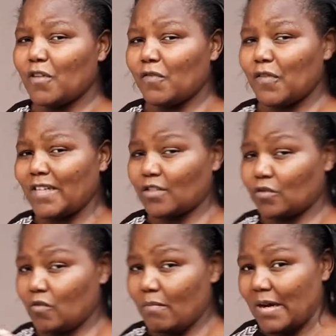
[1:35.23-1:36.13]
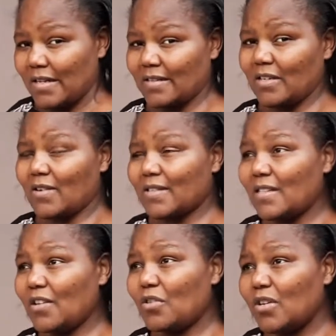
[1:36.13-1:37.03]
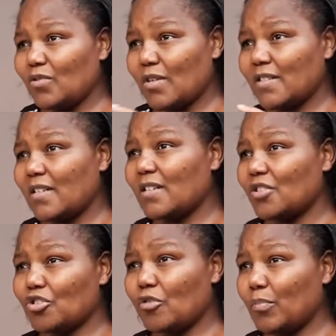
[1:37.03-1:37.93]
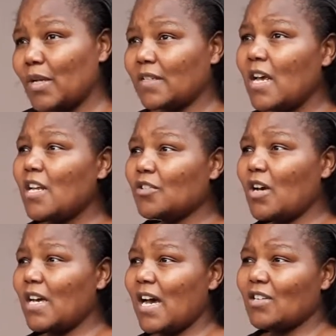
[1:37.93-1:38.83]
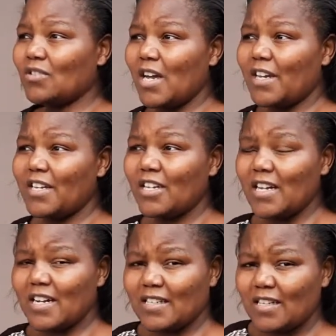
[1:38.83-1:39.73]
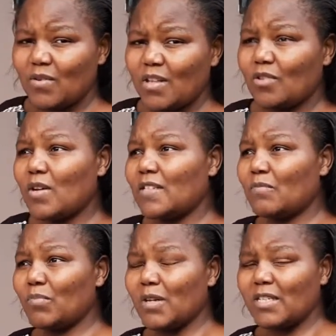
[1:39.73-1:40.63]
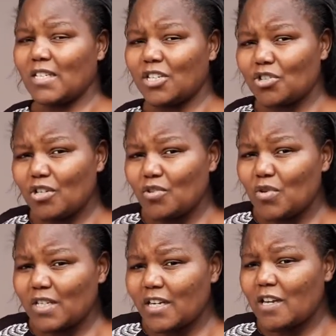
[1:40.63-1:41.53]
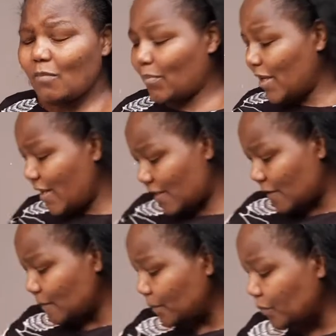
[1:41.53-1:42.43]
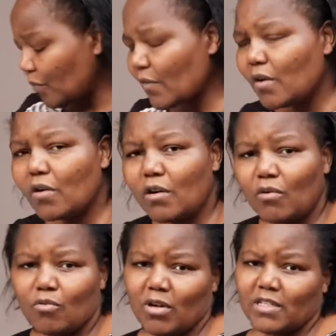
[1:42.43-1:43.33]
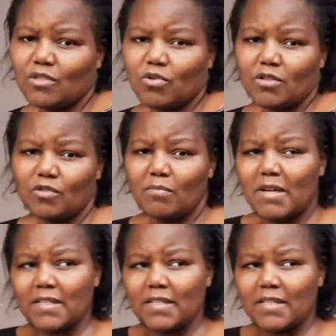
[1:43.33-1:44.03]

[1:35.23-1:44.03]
the first 2 months. I was seeing, though it was just droplets. So I didn't understand whether it was implantation taking place or what it was all,